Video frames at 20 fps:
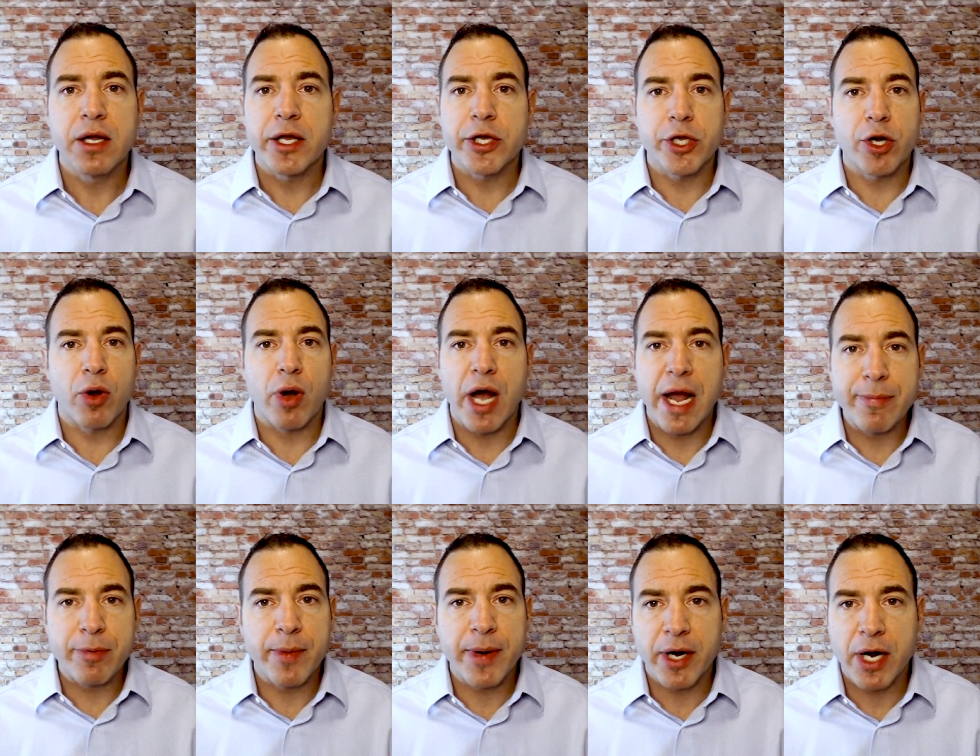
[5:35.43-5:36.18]
You know,
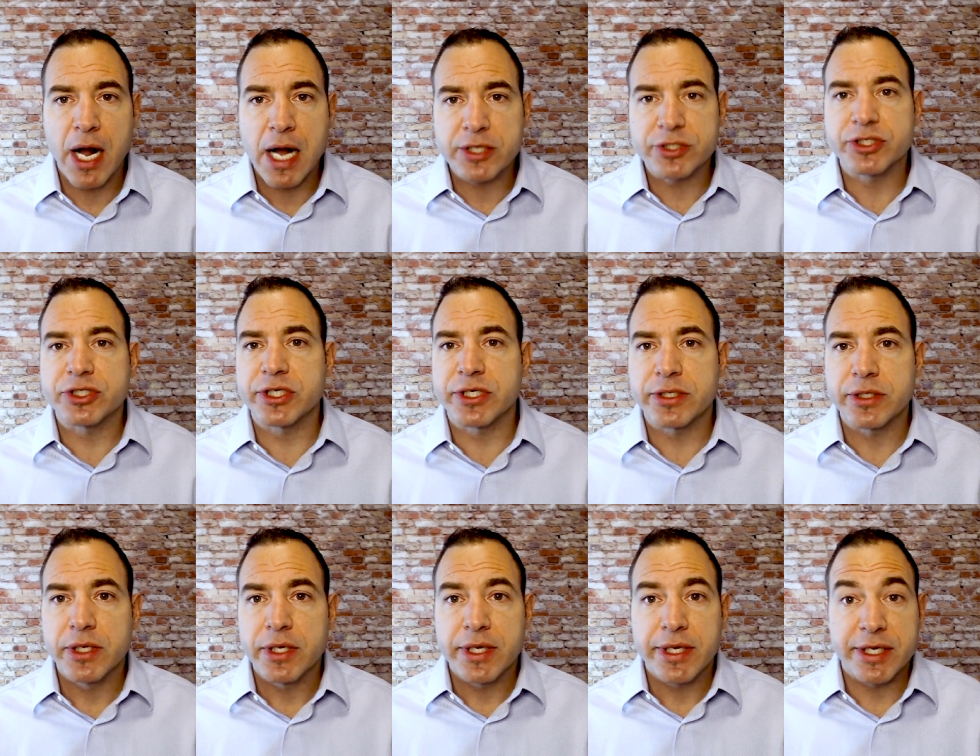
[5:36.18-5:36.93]
hyperbaric
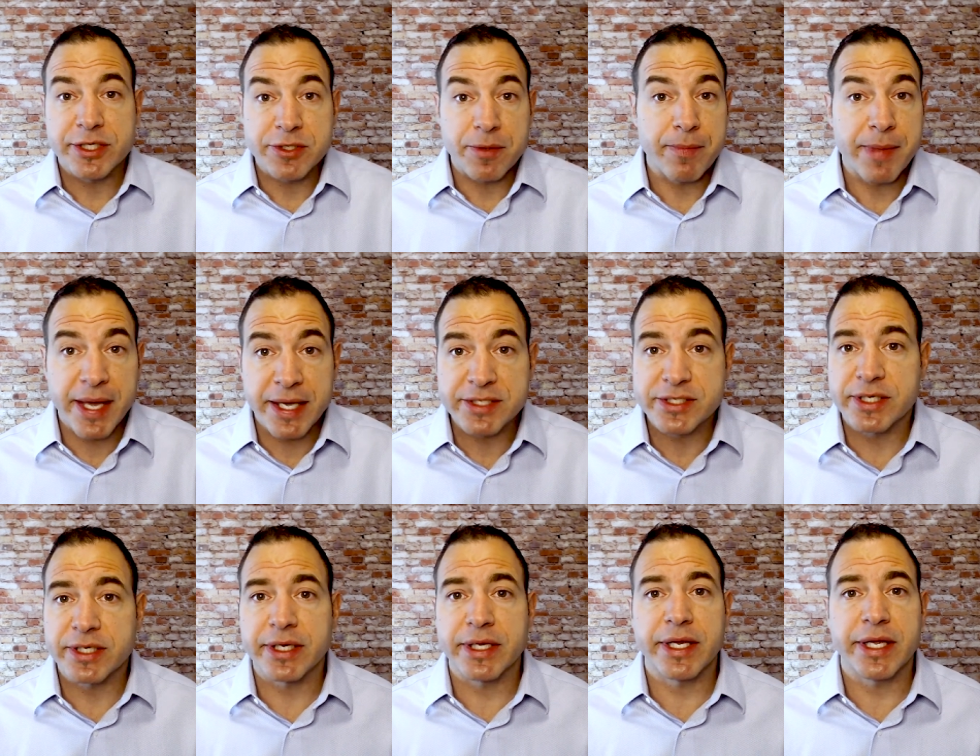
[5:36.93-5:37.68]
oxygen is amazing.